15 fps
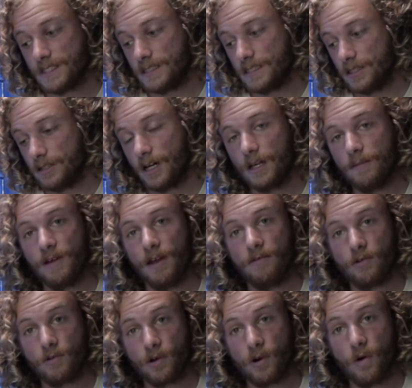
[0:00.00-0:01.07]
you're not going to be able
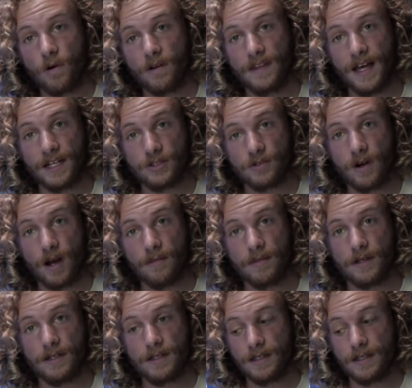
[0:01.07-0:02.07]
to record that drum.